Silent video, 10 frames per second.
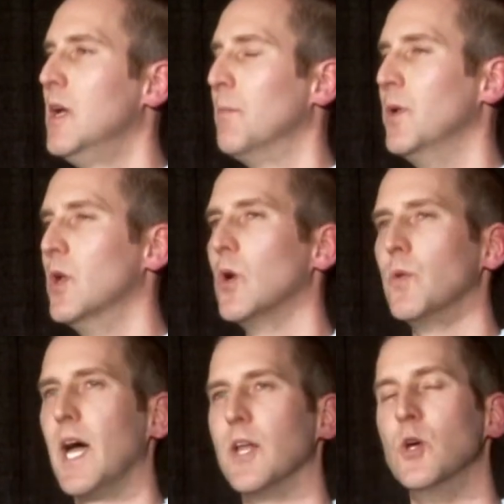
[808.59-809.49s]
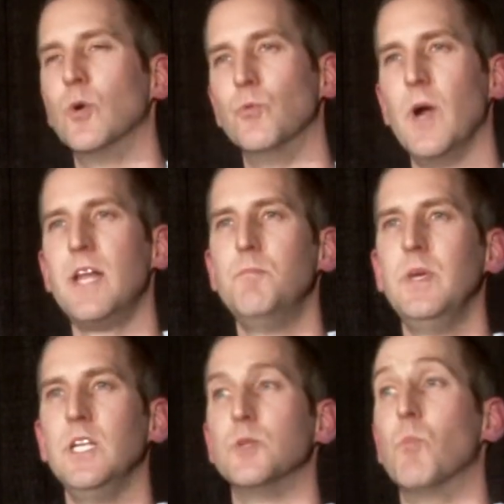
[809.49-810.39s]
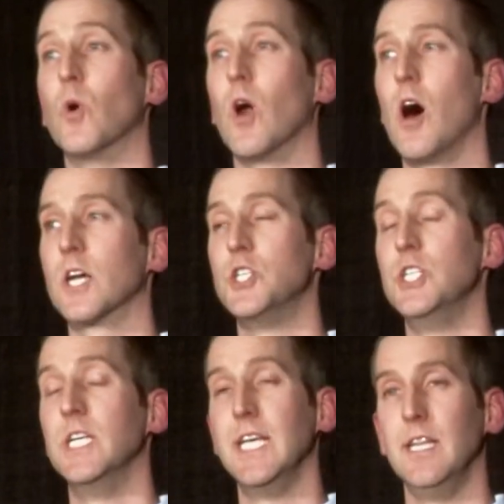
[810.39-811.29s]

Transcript: but know that red means more oxygen